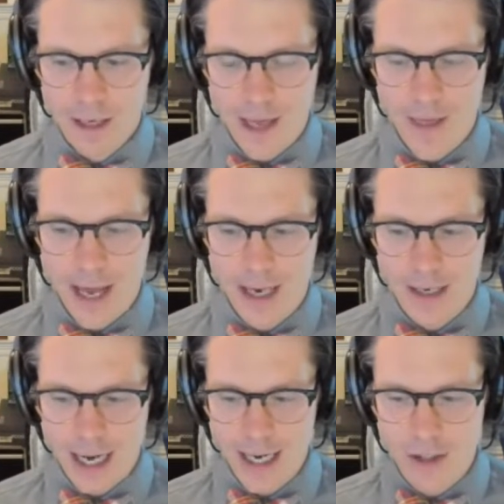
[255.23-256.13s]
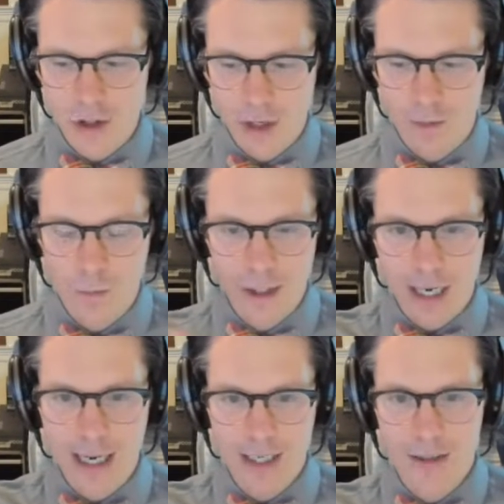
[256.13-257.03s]
and then I started once
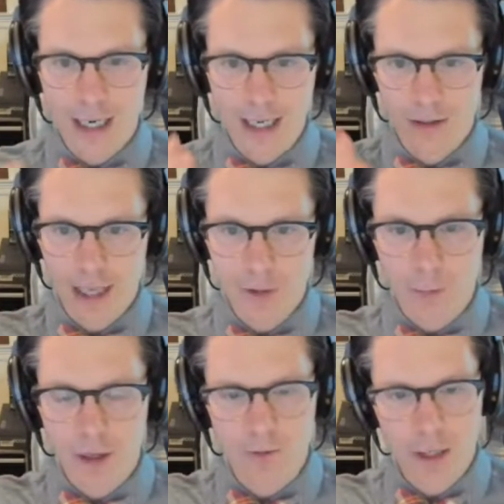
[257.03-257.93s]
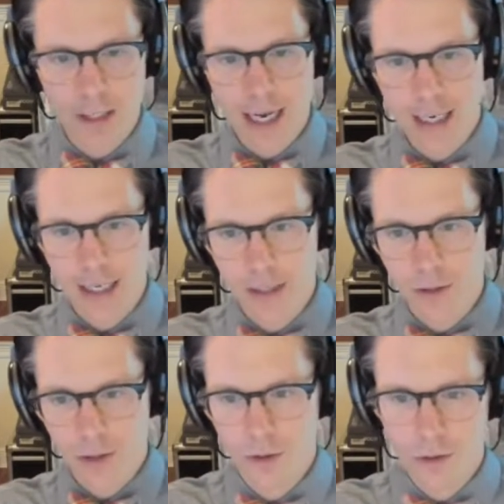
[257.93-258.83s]
I I left SparkFun, got
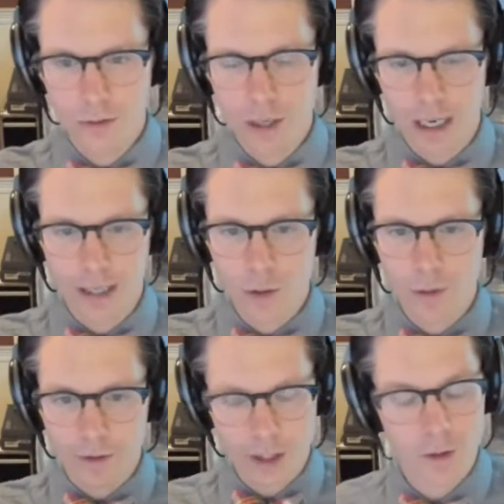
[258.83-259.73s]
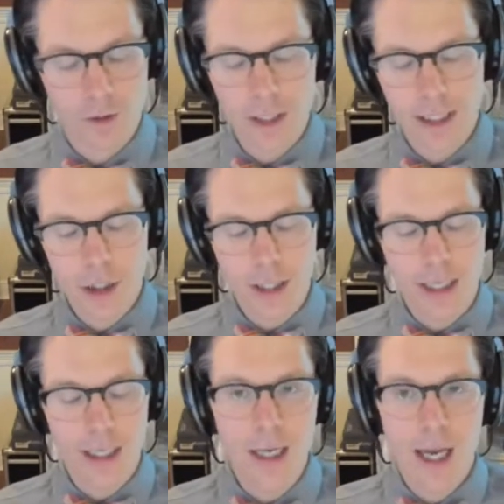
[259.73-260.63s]
into uh, doing videos for
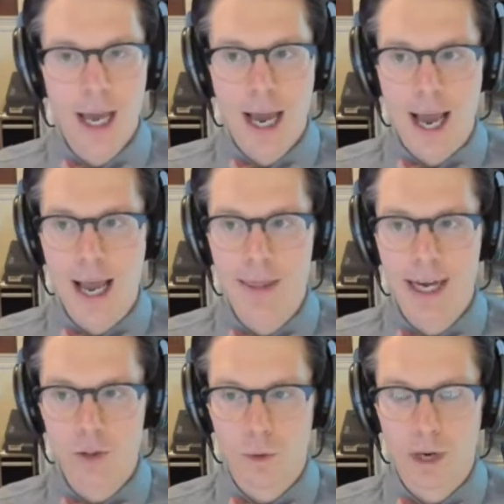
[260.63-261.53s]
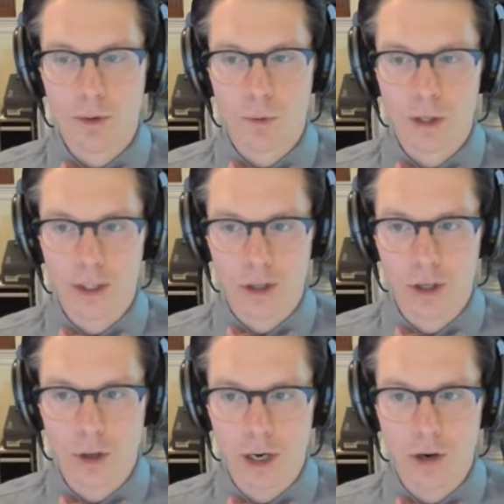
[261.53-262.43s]
DigiKey, and that's where I really started
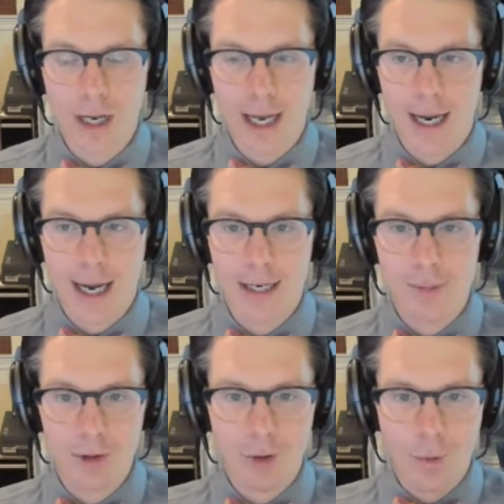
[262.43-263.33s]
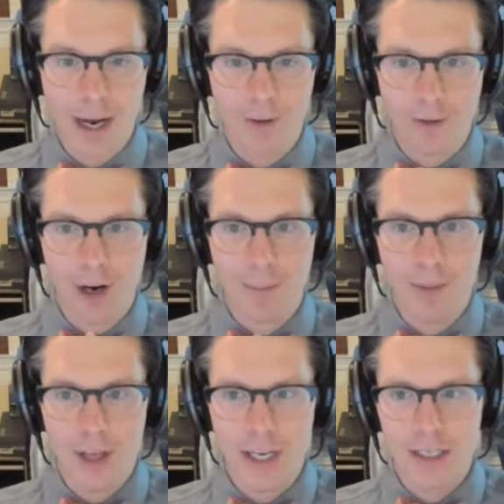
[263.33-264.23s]
going. Okay, I need to move away from
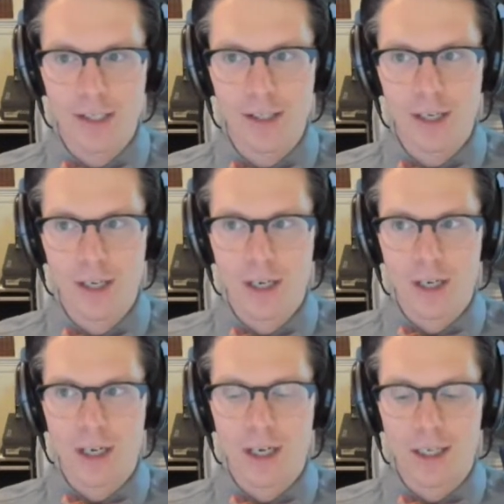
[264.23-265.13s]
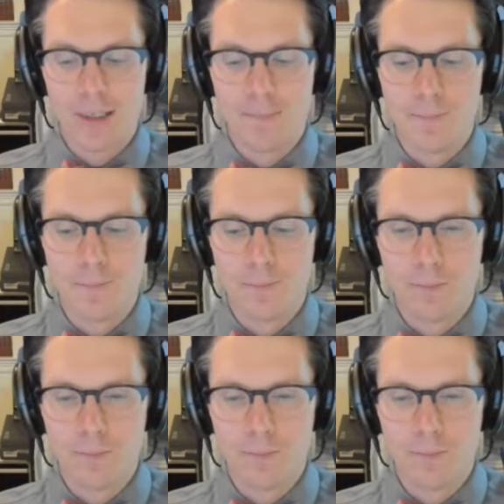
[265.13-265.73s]
this. Um,